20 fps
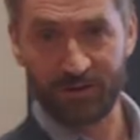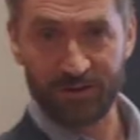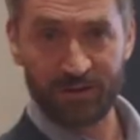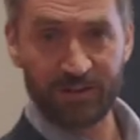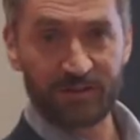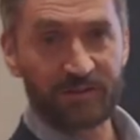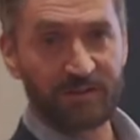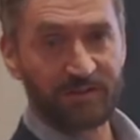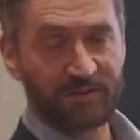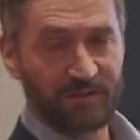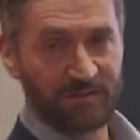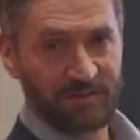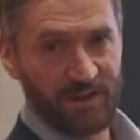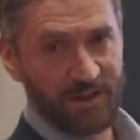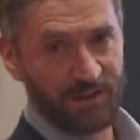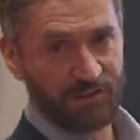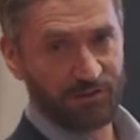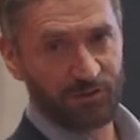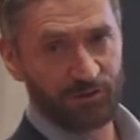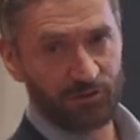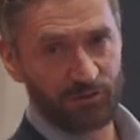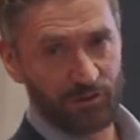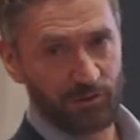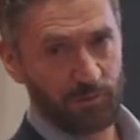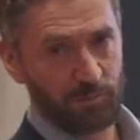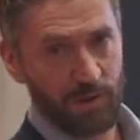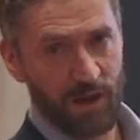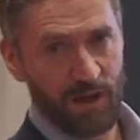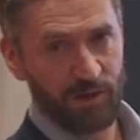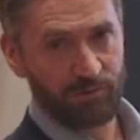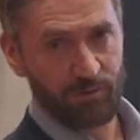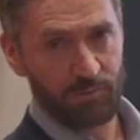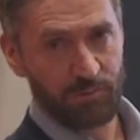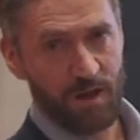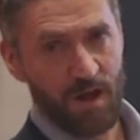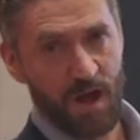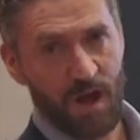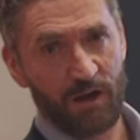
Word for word: this is the second digital platform.